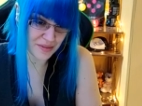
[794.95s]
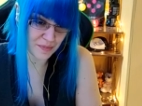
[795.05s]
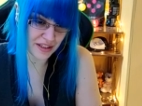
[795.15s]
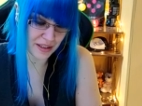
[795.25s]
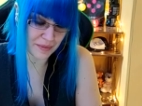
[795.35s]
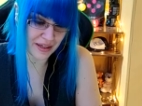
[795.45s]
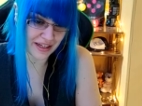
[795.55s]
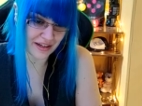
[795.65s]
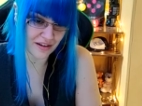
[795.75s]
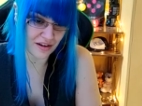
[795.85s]
but like
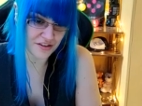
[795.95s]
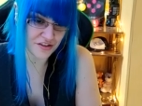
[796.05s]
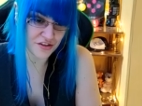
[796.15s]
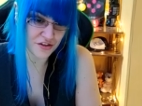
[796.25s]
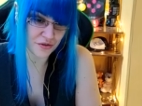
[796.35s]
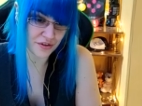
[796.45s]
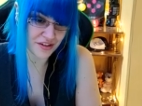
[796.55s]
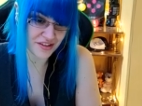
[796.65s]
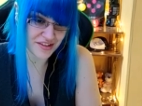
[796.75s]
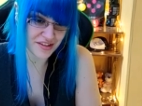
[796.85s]
making a conscious
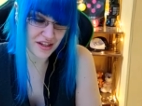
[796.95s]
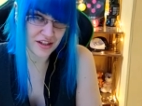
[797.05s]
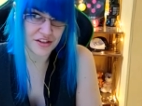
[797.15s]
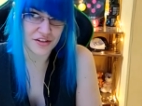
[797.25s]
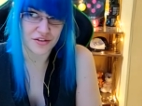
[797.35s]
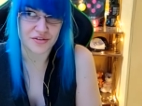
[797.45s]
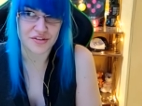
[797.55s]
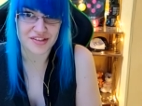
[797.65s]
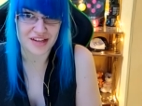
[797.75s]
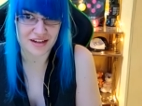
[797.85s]
choice to
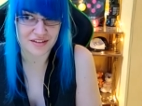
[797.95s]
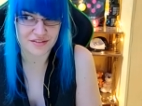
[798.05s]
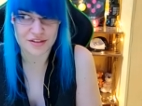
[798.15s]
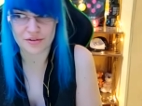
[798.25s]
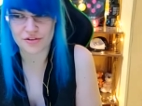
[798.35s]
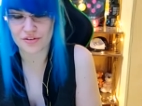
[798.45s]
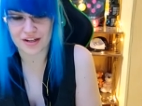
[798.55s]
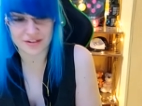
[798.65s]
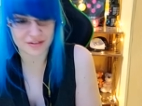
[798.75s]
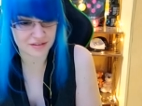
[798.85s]
just kind of, you know, try to